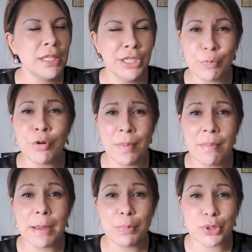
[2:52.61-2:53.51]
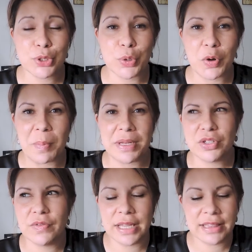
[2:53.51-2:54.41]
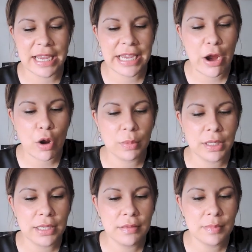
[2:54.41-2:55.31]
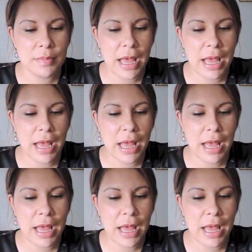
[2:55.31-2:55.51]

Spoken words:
you know, proper maple syrup and sort of that caramelly